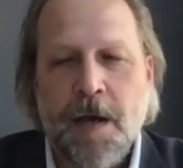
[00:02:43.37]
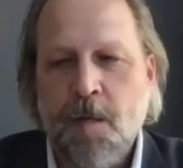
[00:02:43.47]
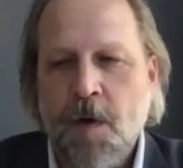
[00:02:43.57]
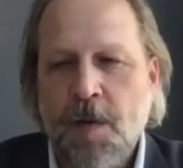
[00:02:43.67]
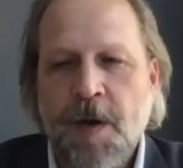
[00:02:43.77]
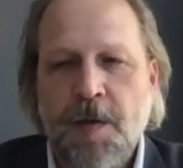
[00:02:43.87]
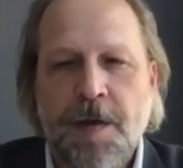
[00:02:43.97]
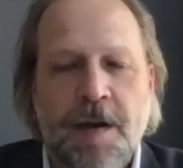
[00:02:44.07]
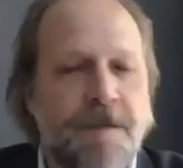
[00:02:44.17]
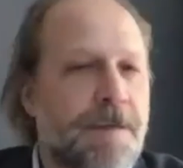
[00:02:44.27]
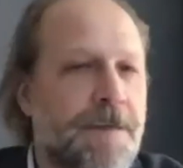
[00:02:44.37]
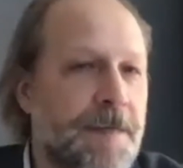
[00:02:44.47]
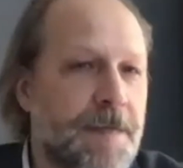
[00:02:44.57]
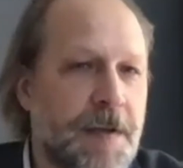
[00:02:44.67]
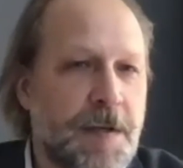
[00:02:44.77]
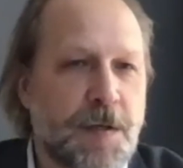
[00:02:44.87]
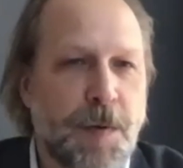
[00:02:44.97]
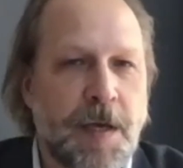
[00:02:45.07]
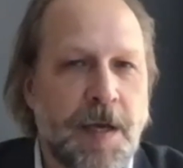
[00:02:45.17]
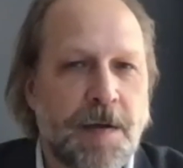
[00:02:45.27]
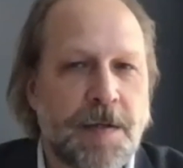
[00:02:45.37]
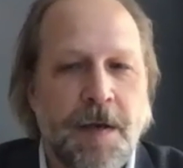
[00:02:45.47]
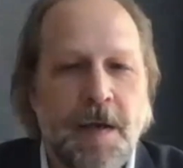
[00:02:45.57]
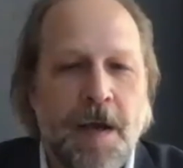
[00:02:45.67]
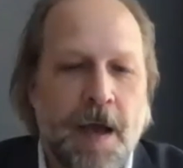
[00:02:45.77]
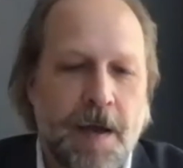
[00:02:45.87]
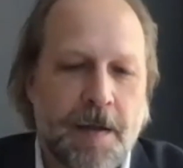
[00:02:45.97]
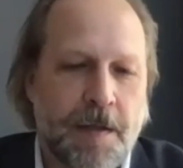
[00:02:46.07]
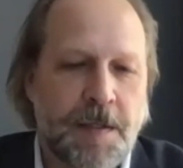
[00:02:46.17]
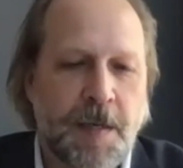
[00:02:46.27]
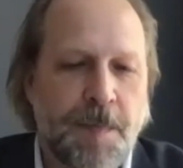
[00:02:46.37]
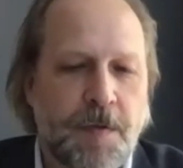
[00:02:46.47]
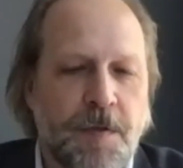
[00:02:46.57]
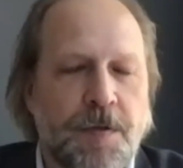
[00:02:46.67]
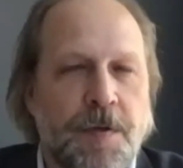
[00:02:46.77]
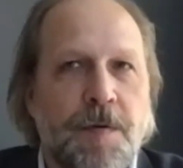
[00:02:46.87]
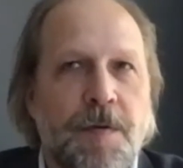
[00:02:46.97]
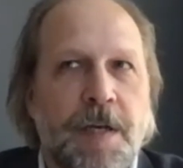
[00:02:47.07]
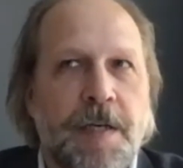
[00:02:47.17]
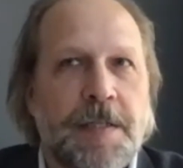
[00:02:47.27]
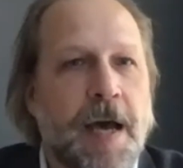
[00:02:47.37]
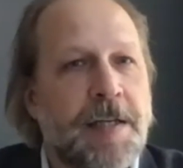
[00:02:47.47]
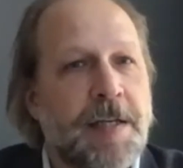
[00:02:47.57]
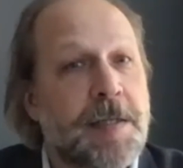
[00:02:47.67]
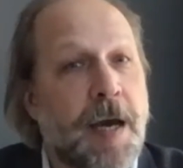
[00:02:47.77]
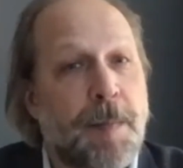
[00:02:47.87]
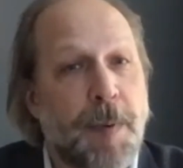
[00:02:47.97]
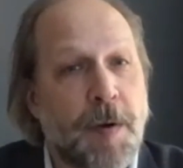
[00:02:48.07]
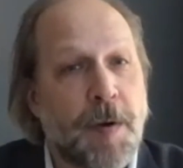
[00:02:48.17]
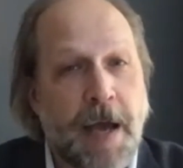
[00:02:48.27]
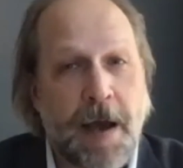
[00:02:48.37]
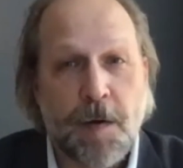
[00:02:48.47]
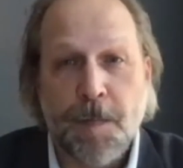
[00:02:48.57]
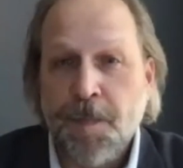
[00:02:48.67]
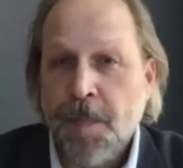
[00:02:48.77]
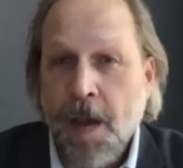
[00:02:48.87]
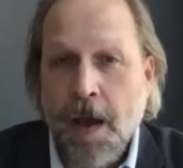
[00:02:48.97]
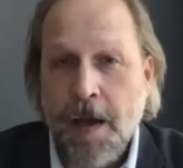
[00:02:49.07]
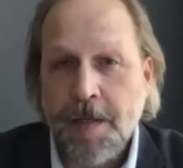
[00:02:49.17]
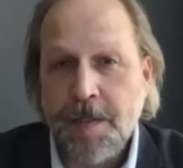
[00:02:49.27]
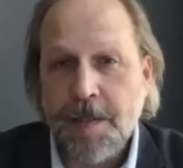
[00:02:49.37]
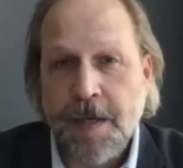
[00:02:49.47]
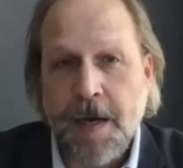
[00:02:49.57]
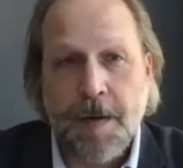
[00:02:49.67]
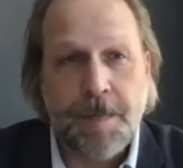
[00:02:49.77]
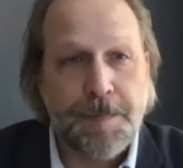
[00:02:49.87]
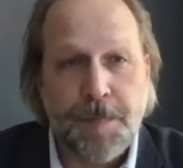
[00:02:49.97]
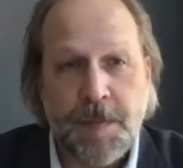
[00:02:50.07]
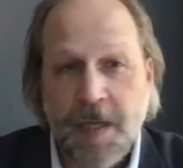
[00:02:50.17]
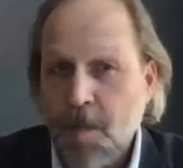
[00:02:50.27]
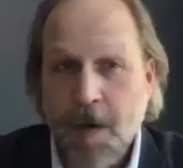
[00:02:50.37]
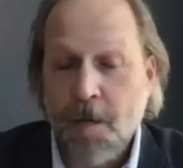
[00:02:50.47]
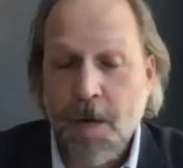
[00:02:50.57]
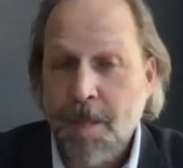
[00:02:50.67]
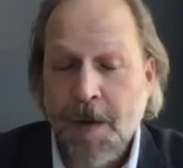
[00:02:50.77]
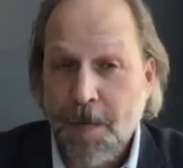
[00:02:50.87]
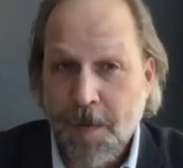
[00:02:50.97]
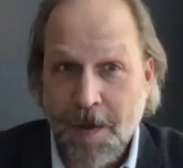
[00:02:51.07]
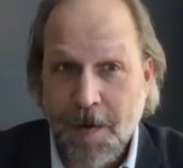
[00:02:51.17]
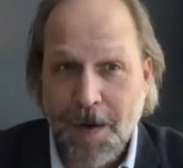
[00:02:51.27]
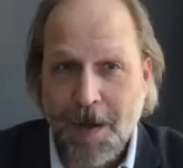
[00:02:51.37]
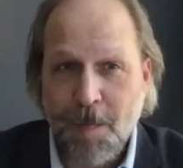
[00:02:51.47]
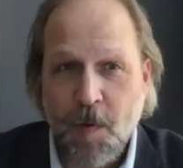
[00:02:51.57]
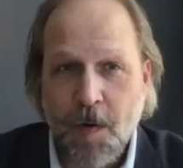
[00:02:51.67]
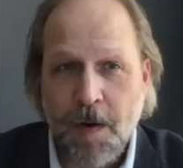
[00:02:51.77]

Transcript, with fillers: I wrote about theater for 15 to 20 years. And the simple truth is I just got burned out. I just didn't want to write about theater anymore.